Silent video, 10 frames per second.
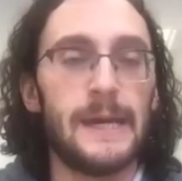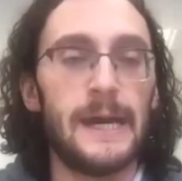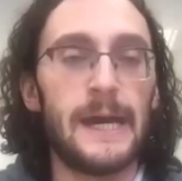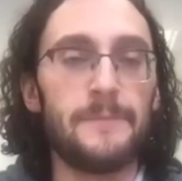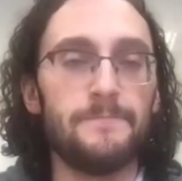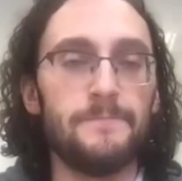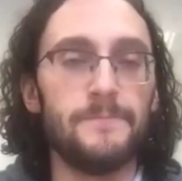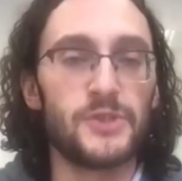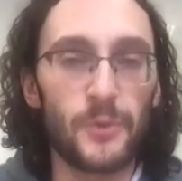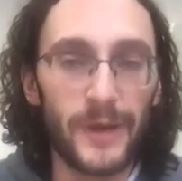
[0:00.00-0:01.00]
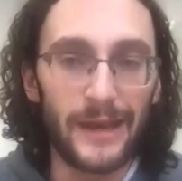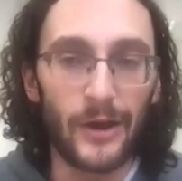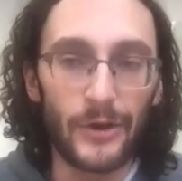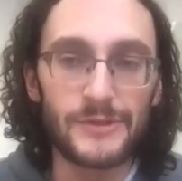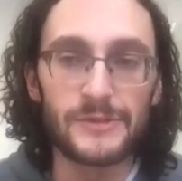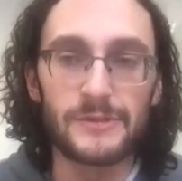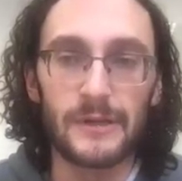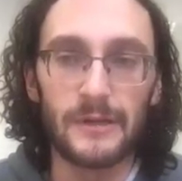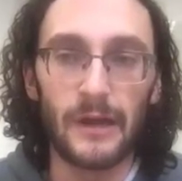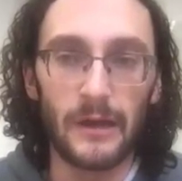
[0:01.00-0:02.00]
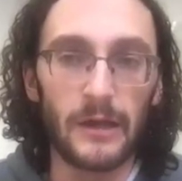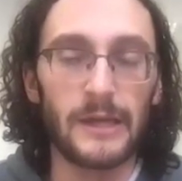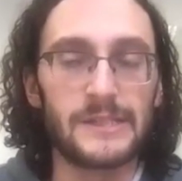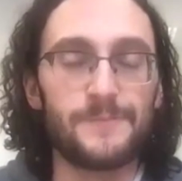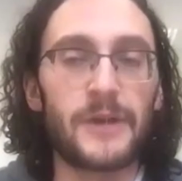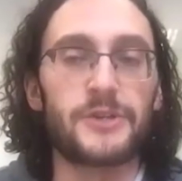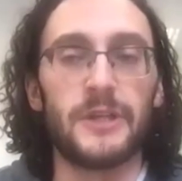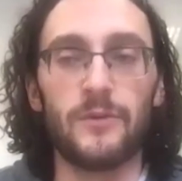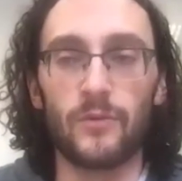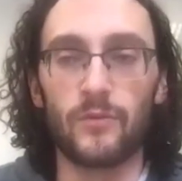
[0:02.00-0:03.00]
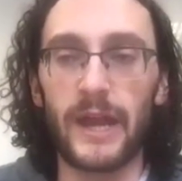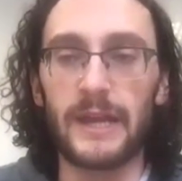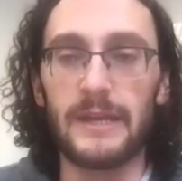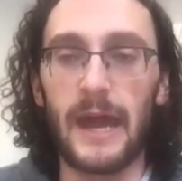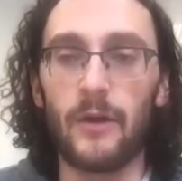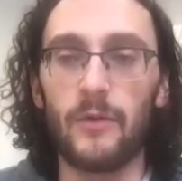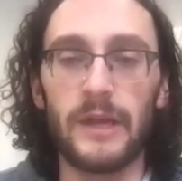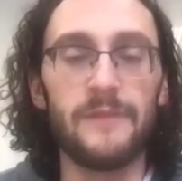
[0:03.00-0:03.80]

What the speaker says: So it hurts, especially right now.